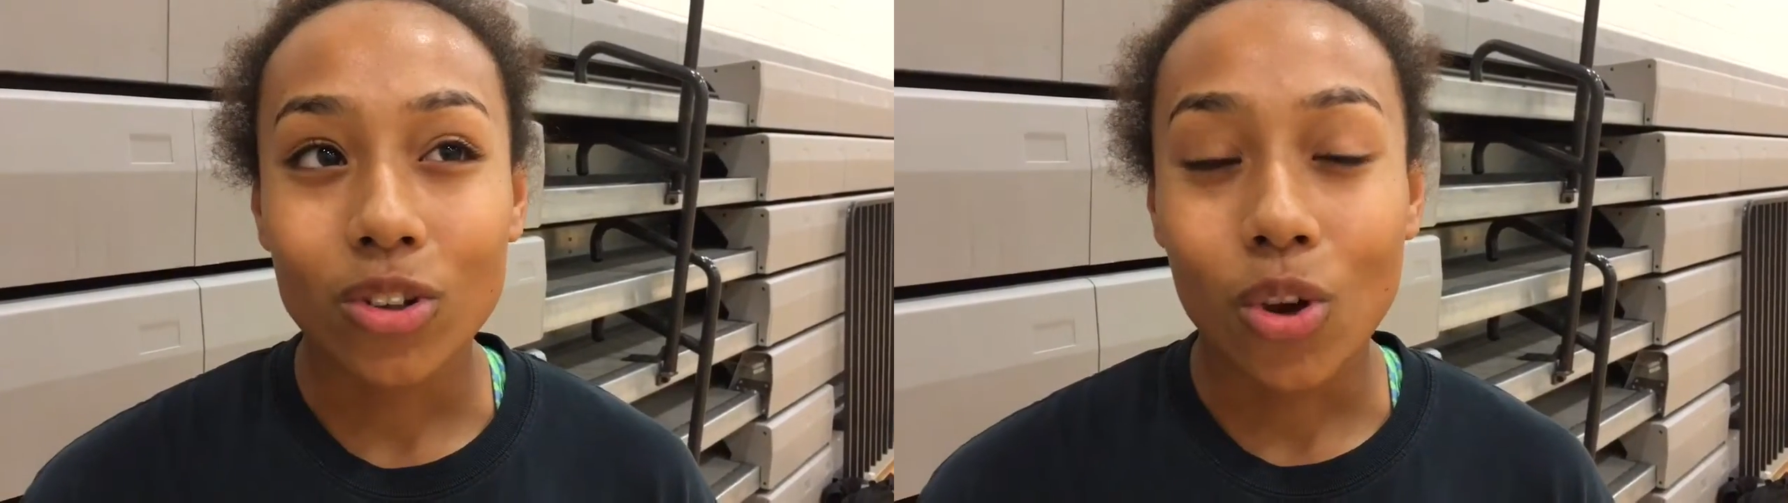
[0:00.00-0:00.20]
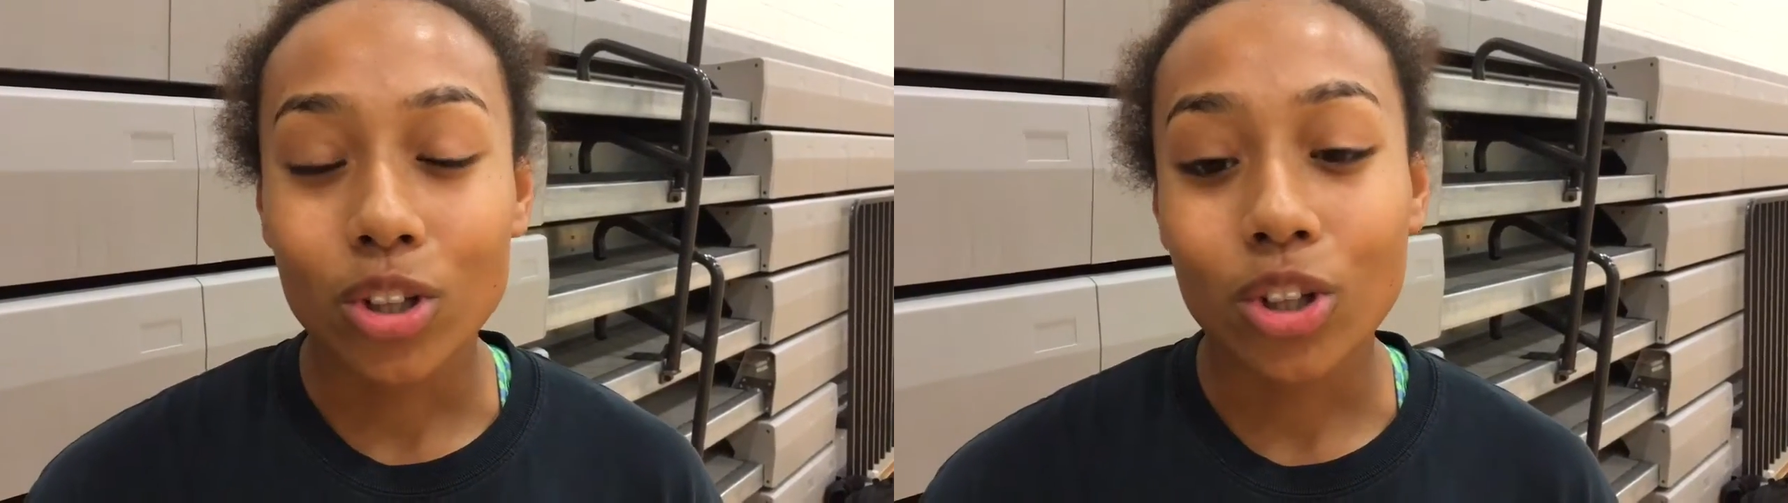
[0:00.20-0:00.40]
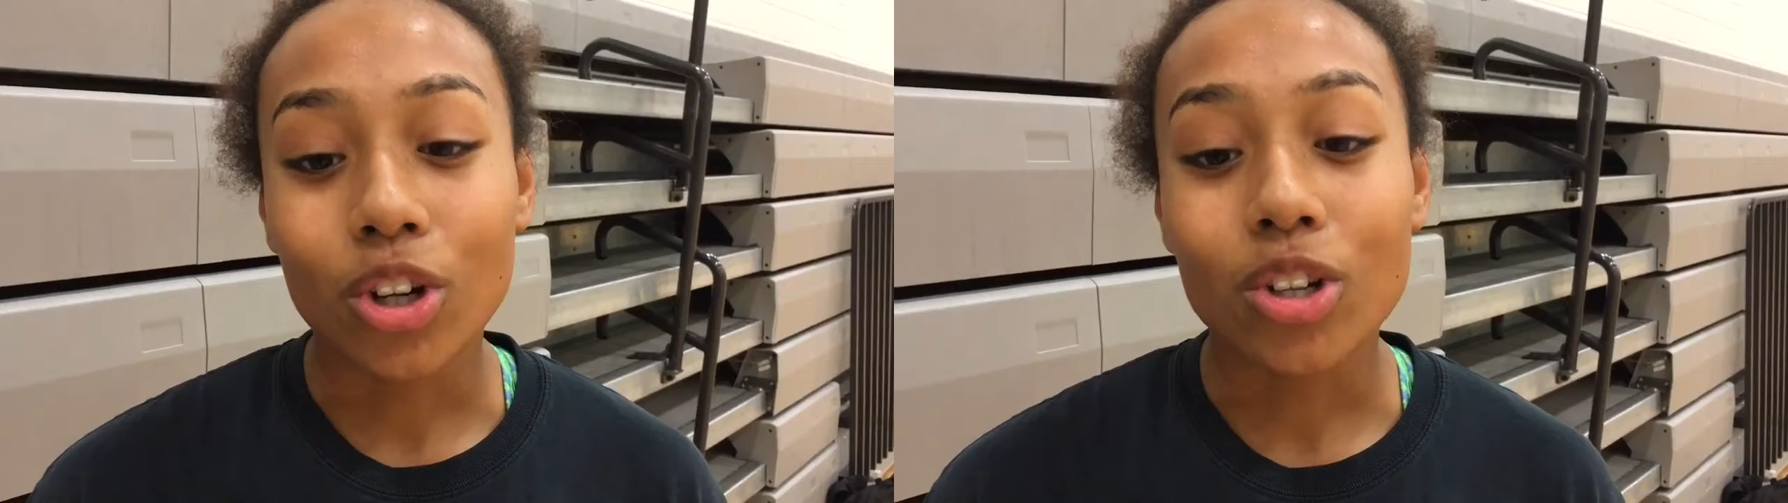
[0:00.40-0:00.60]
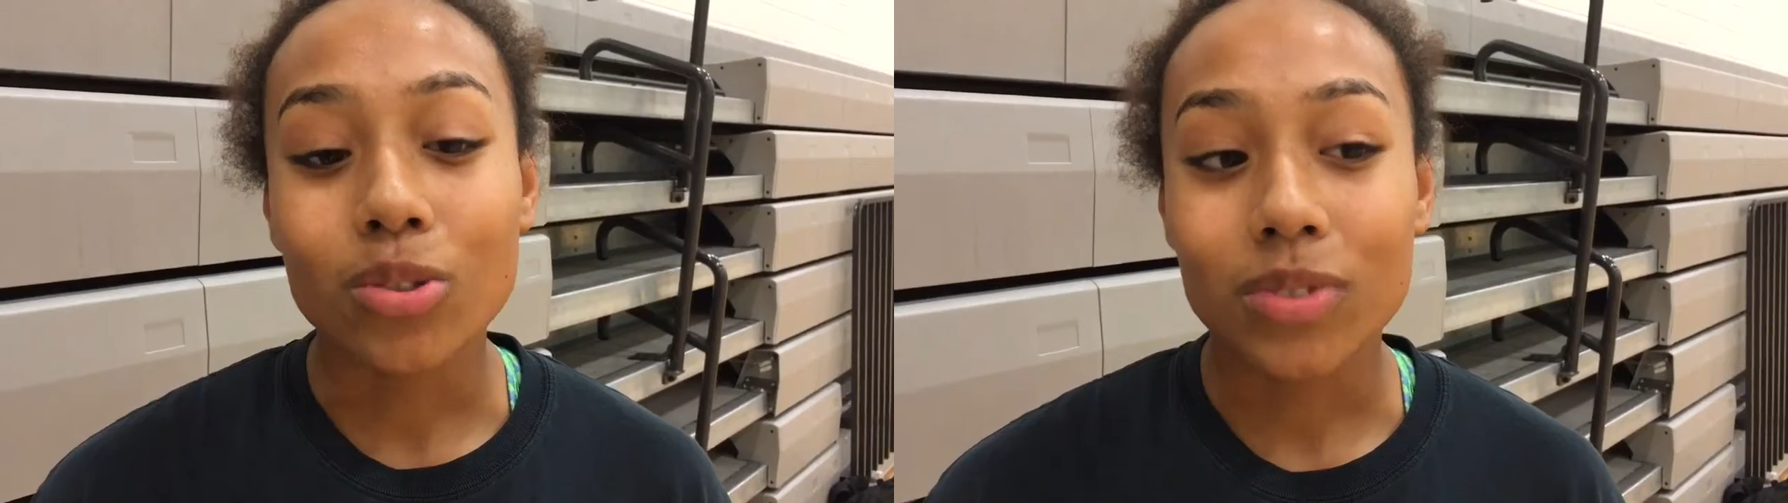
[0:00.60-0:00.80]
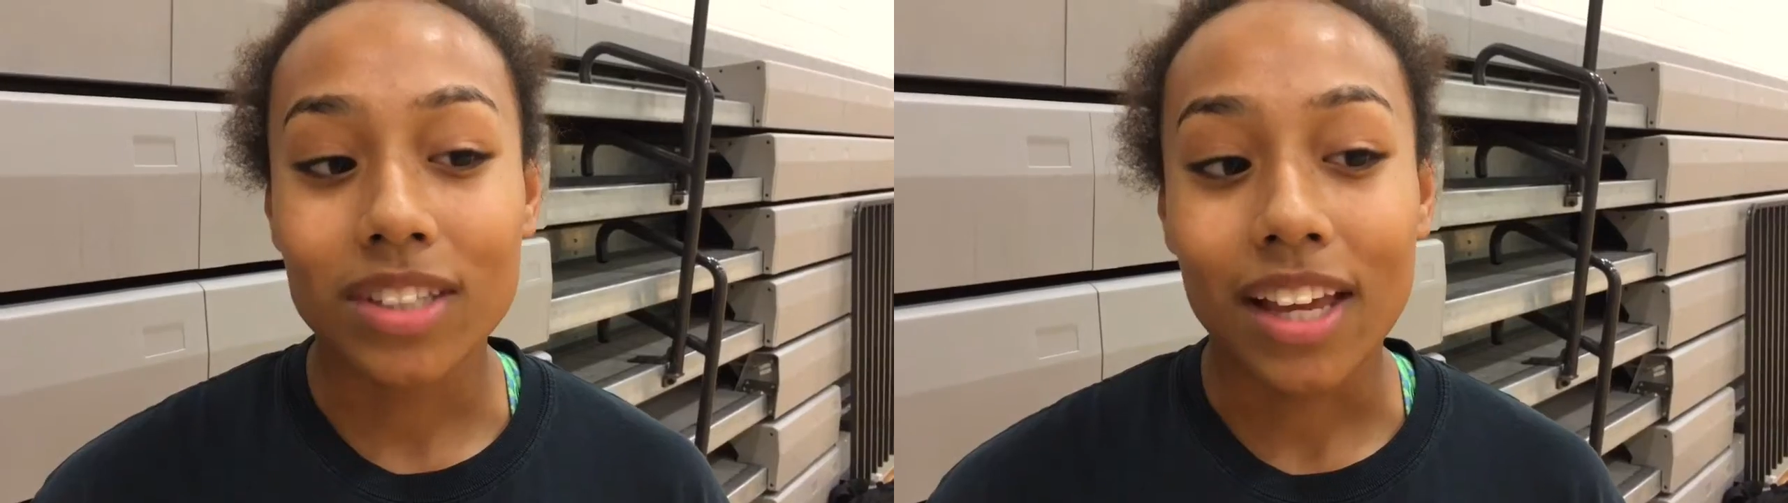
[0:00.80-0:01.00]
the older
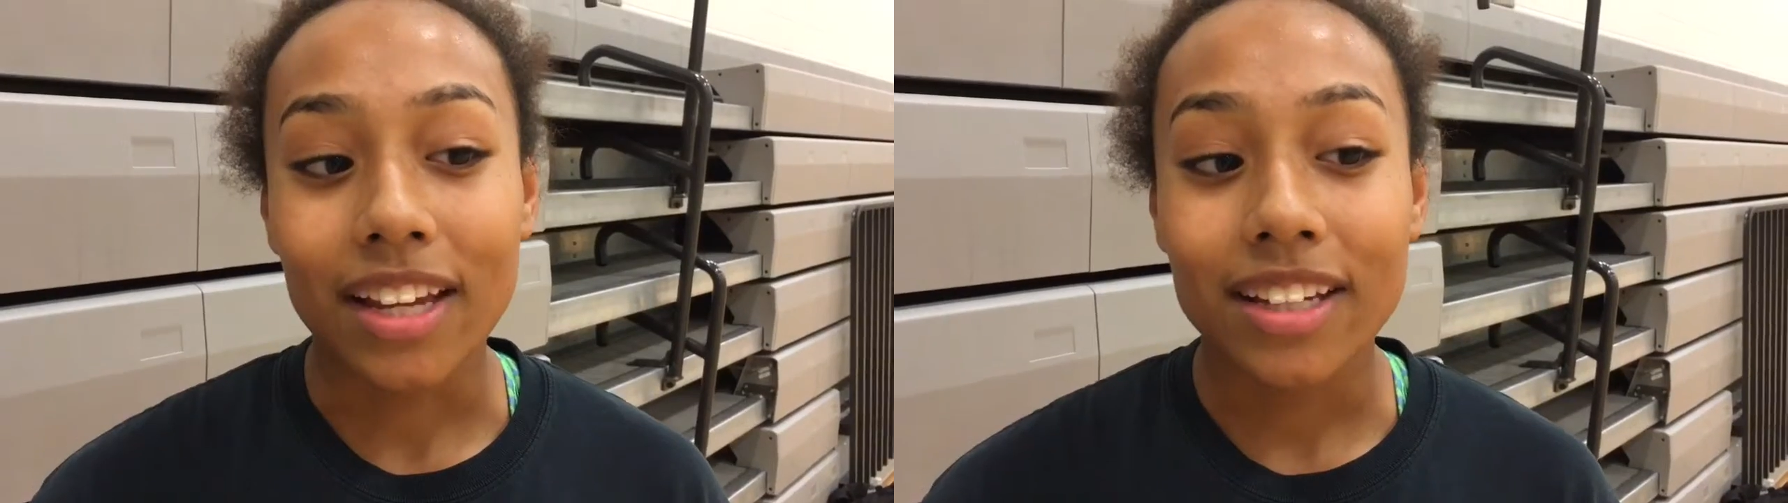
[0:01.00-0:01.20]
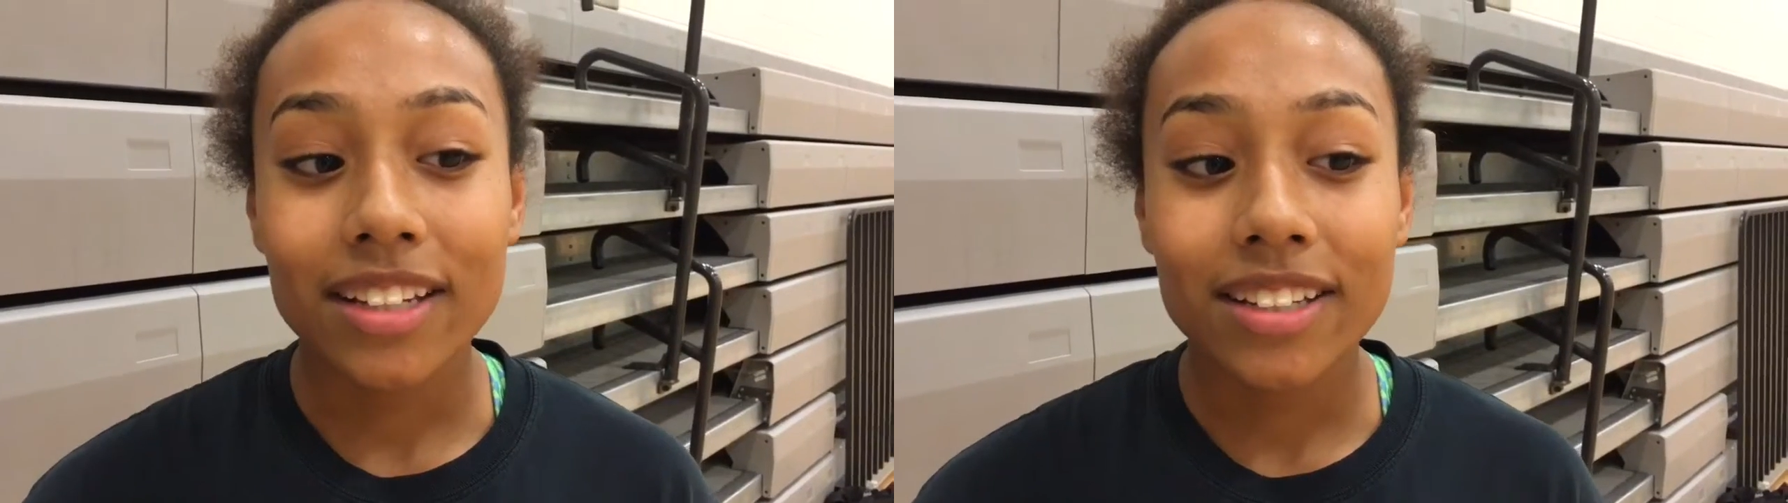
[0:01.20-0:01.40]
girls was like